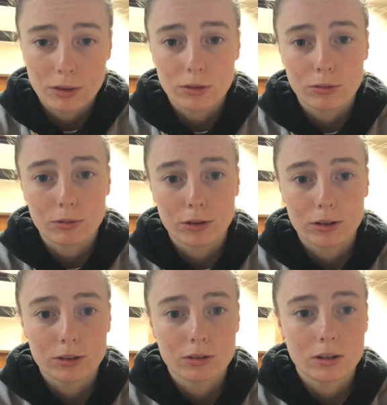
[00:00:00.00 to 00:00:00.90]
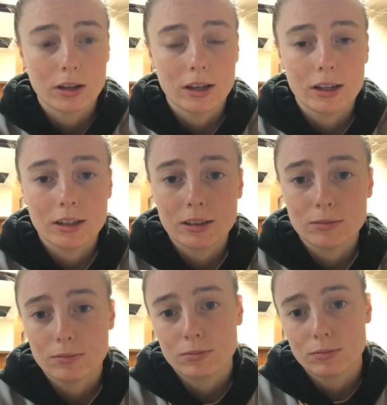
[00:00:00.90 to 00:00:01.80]
For a
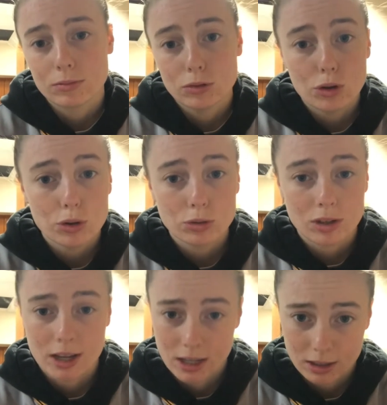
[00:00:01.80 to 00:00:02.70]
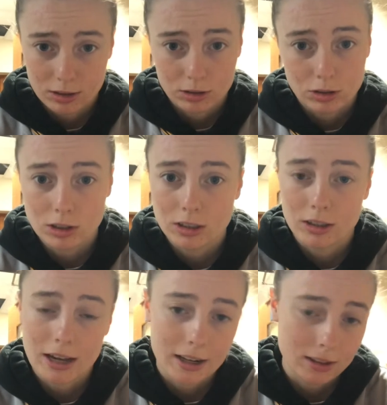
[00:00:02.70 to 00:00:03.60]
new tank, you need
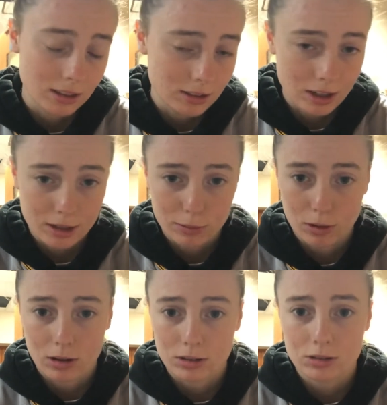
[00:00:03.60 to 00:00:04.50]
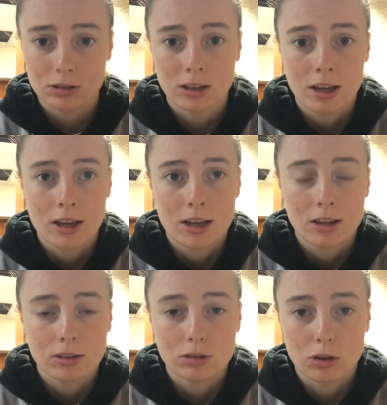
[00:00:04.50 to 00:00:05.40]
to add the entire box
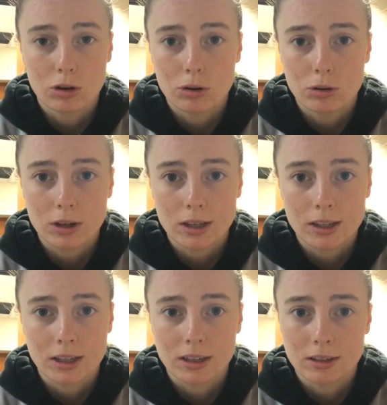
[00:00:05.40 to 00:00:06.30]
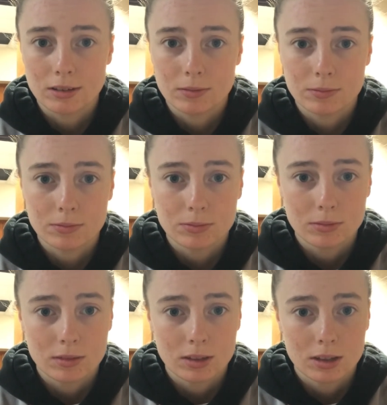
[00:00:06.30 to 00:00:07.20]
so it can
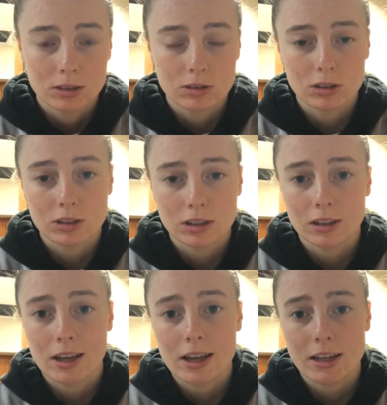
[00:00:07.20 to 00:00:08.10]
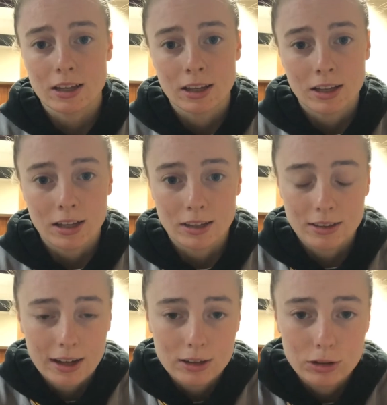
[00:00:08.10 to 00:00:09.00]
circulate and
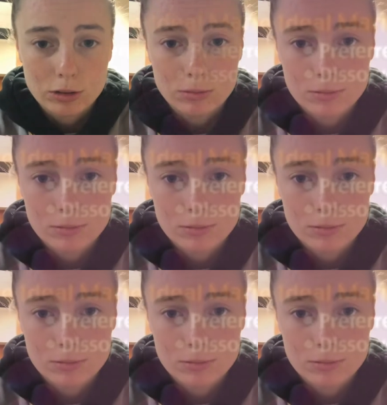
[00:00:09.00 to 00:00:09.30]
dilute.